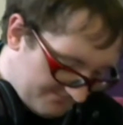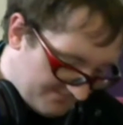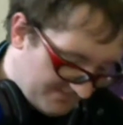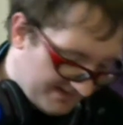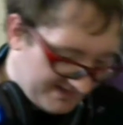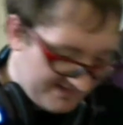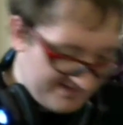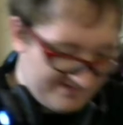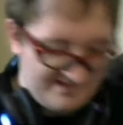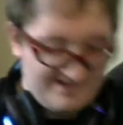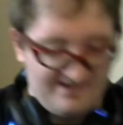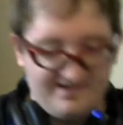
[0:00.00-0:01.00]
And I got an
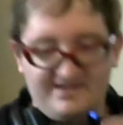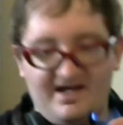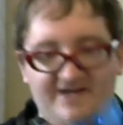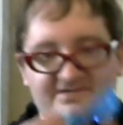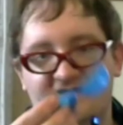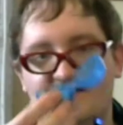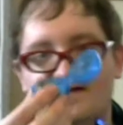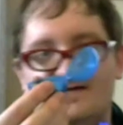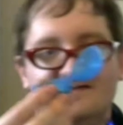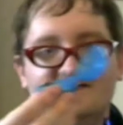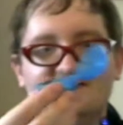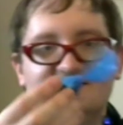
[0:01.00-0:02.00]
entire like gotcha
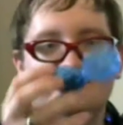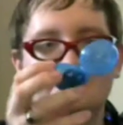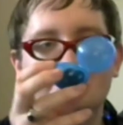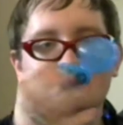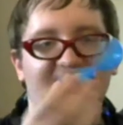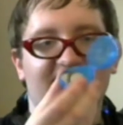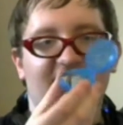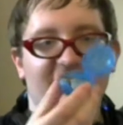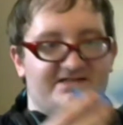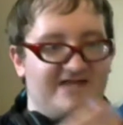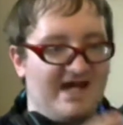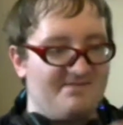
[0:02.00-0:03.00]

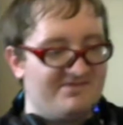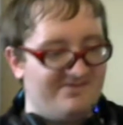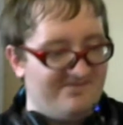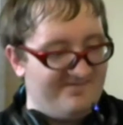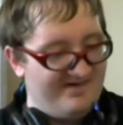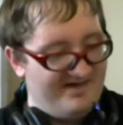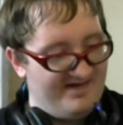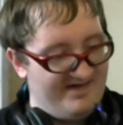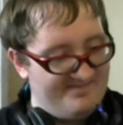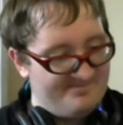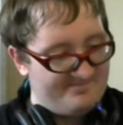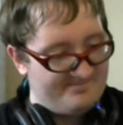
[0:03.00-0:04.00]
capsule,
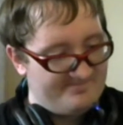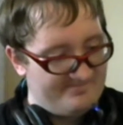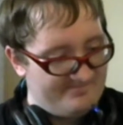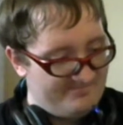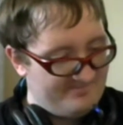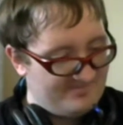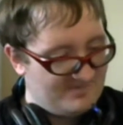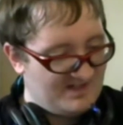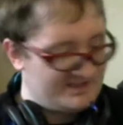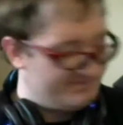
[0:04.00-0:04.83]
gotcha